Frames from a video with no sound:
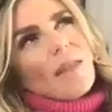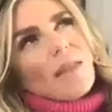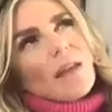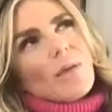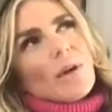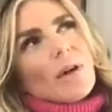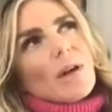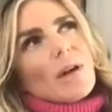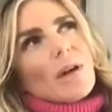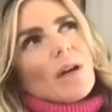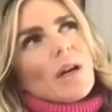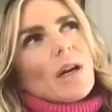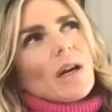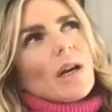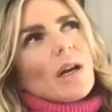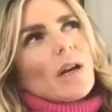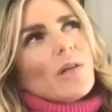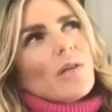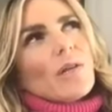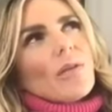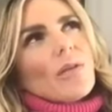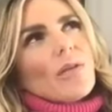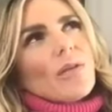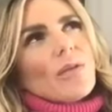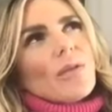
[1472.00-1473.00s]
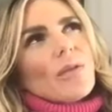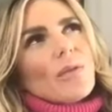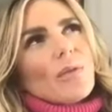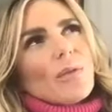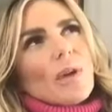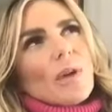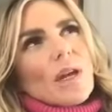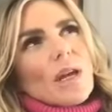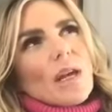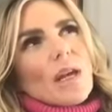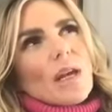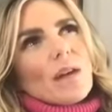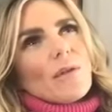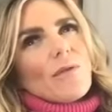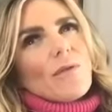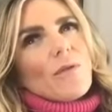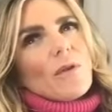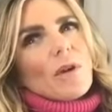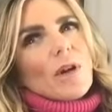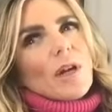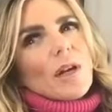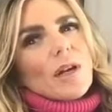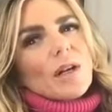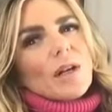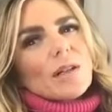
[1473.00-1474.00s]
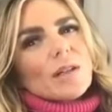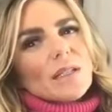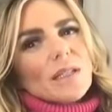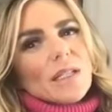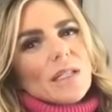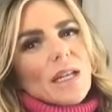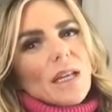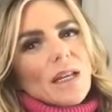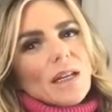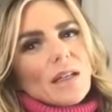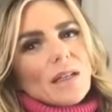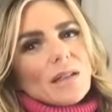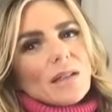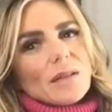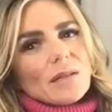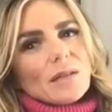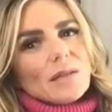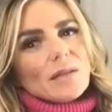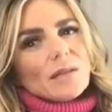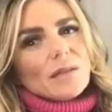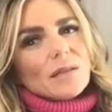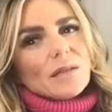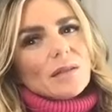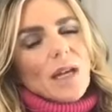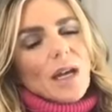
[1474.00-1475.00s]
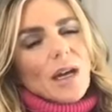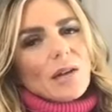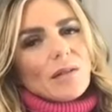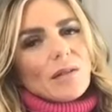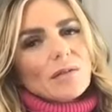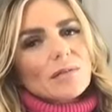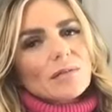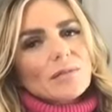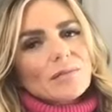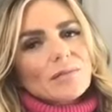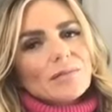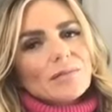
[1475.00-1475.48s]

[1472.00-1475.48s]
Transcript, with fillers: think Five we're years? three, four years in now. Yeah.